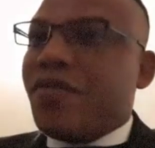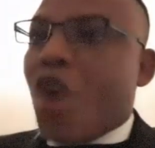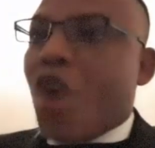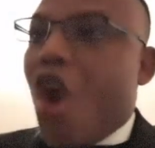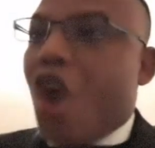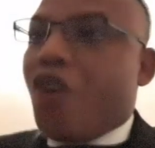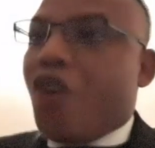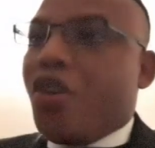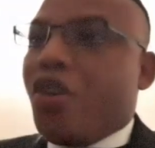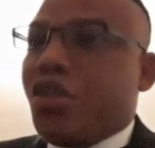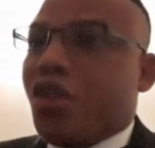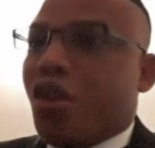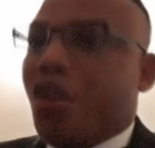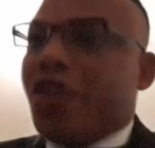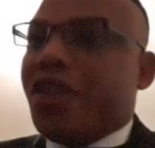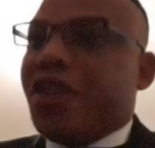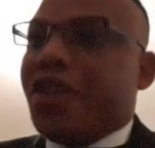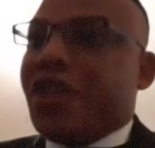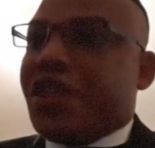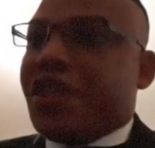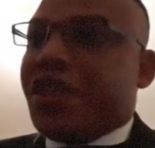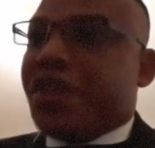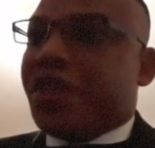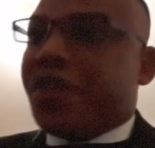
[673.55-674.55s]

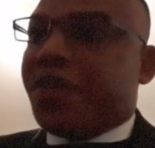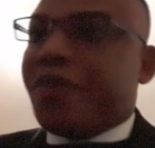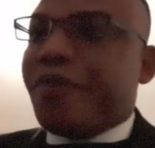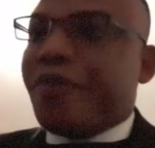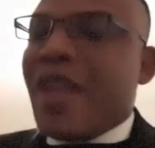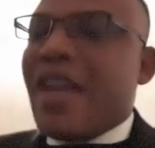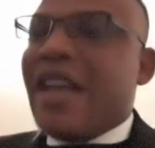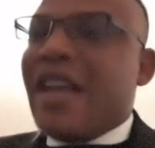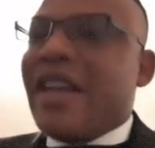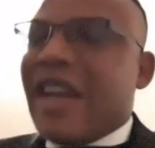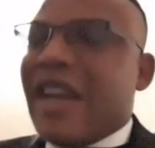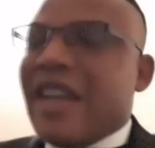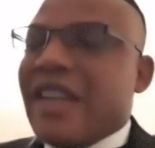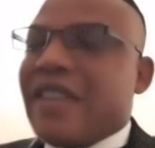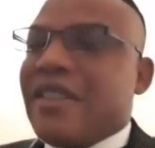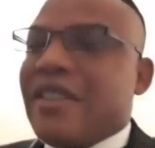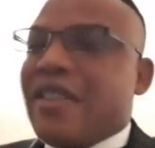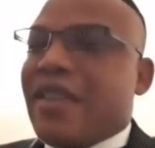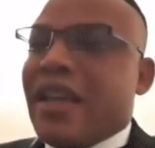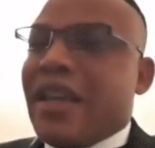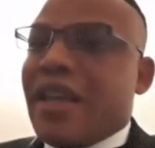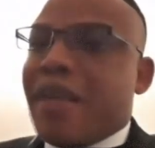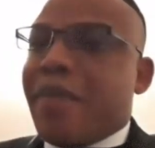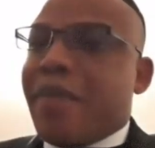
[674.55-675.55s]
Unconditional. That's the
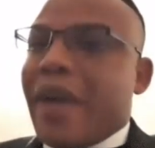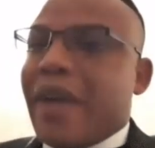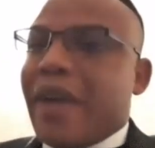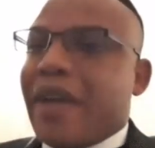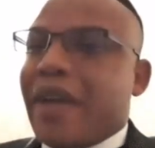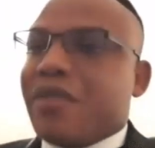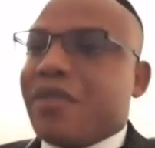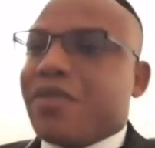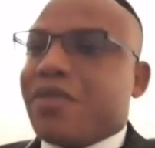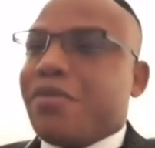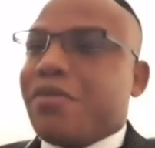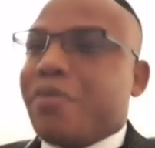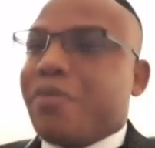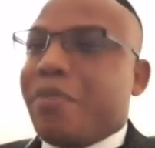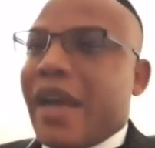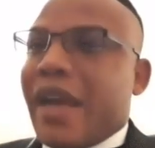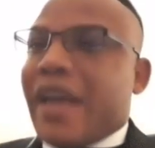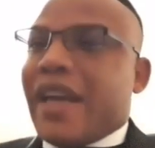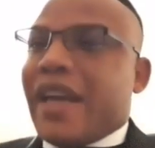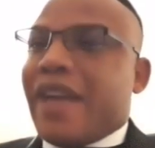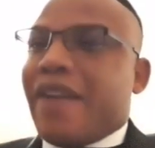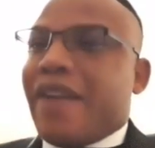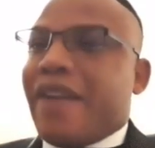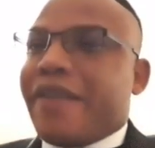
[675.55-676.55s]
thing about
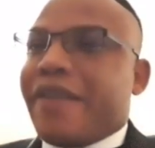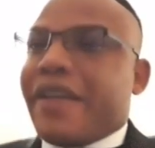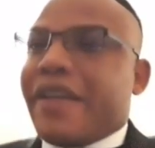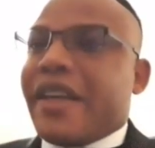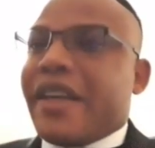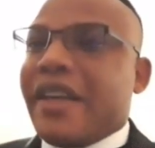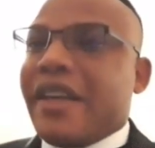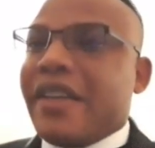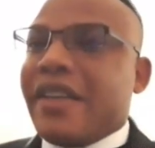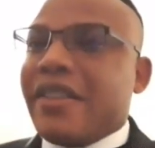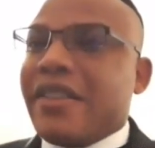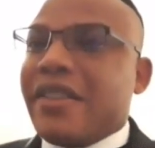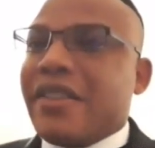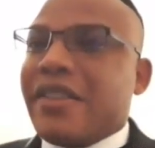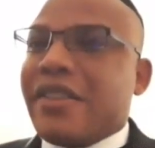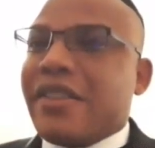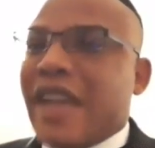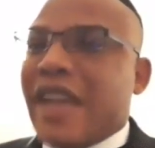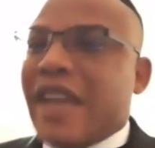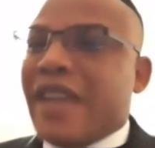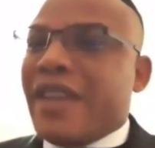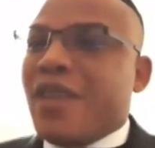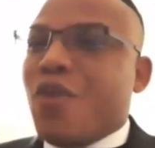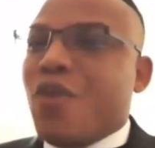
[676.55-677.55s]
black
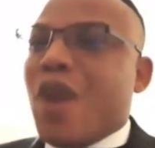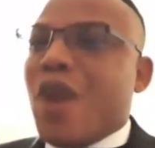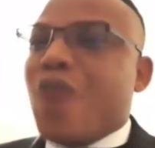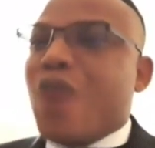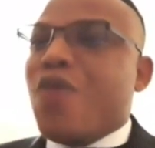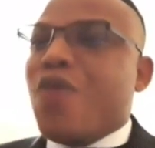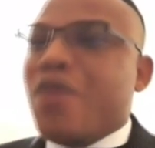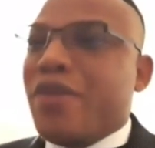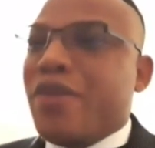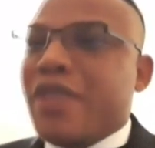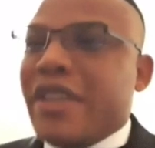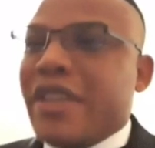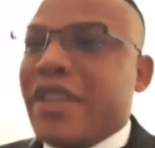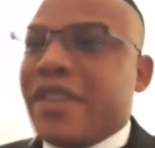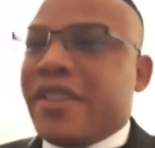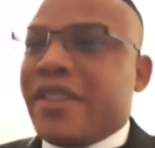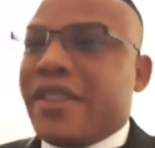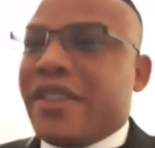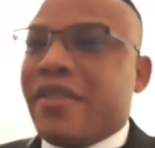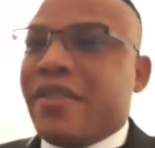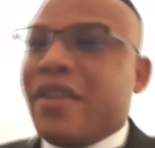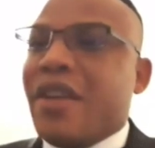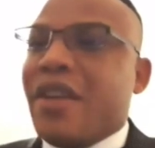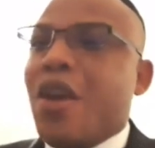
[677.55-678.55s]
Africans and the way we
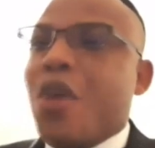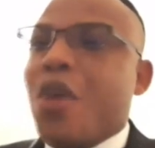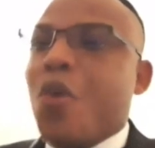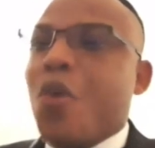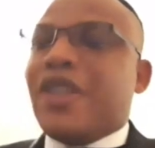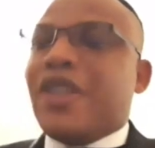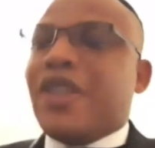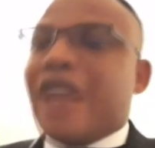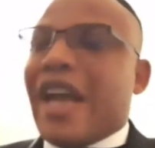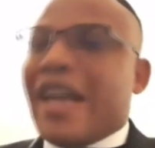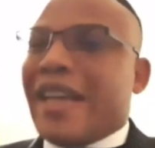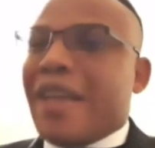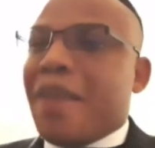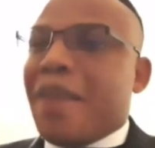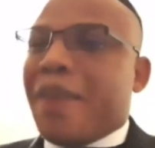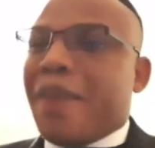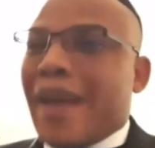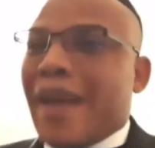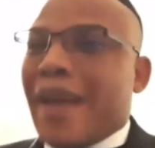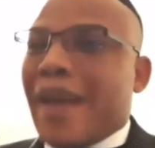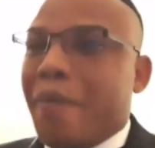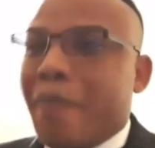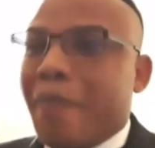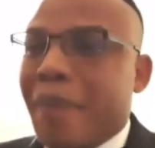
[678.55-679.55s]
reason, which I
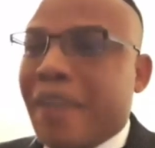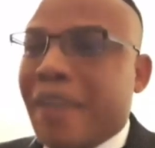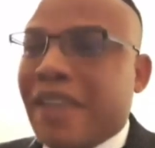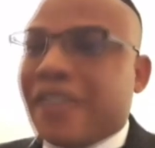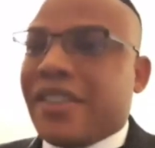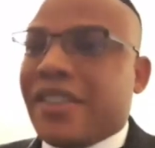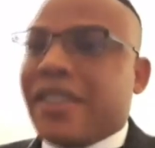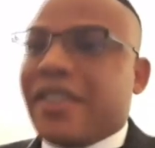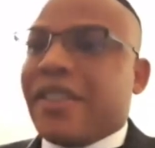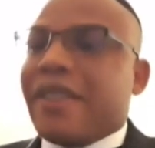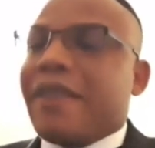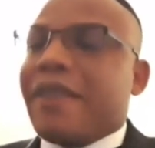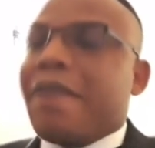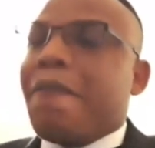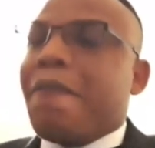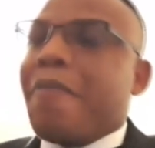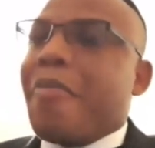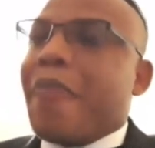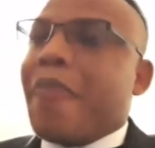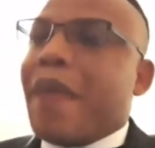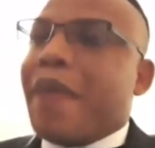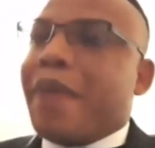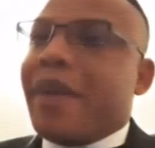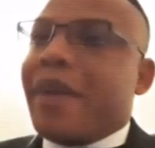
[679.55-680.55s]
keep lamenting
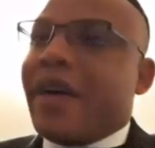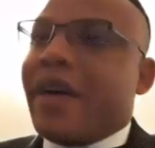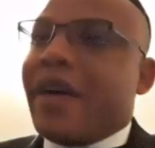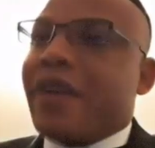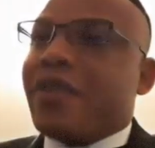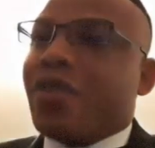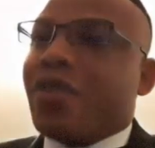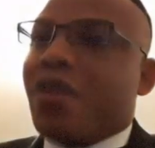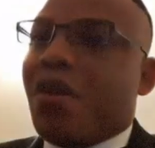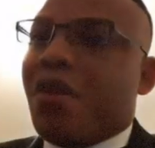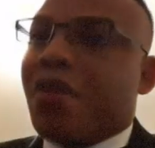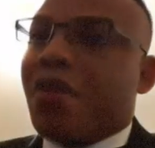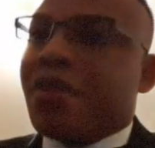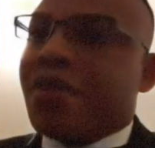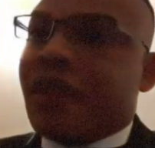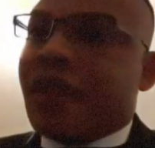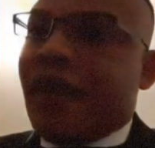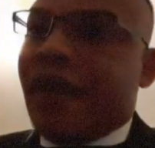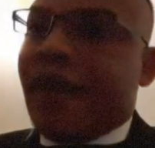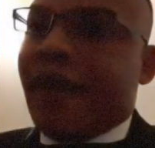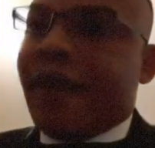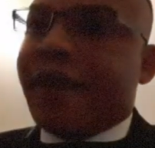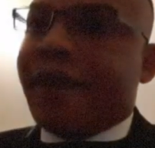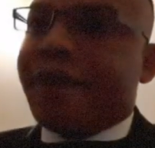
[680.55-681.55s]
about all the
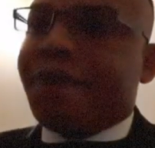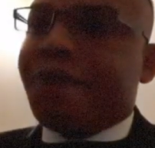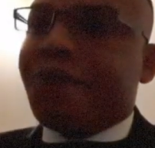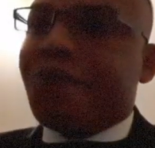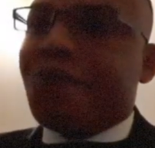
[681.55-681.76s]
time.